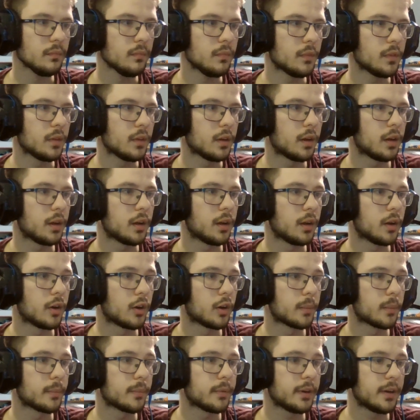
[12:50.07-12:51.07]

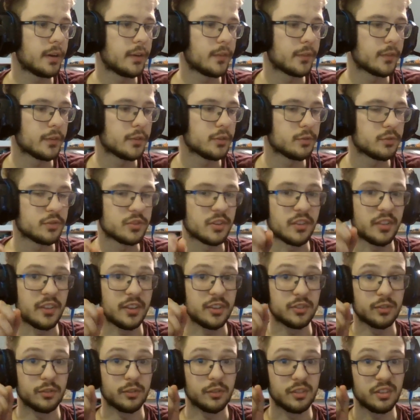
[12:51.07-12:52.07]
Armory of Ruins, which I think is a
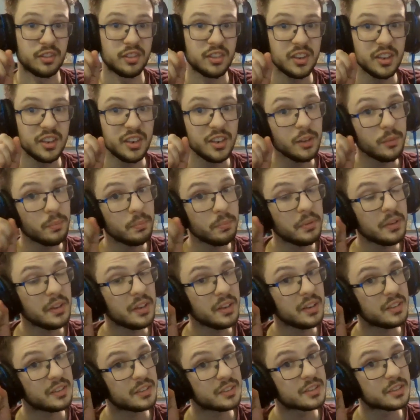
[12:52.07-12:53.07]
little
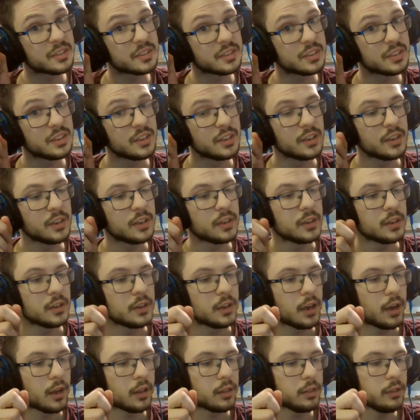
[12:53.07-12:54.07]
bit
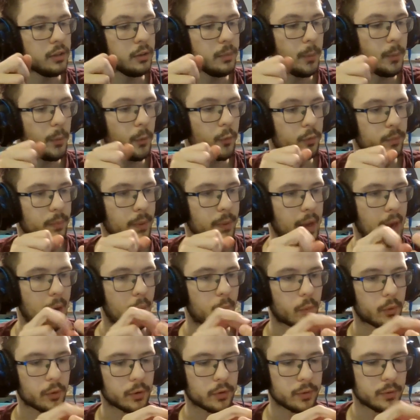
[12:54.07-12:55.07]

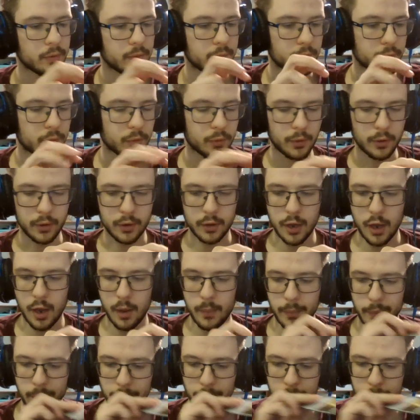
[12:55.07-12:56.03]
overpowered for a common.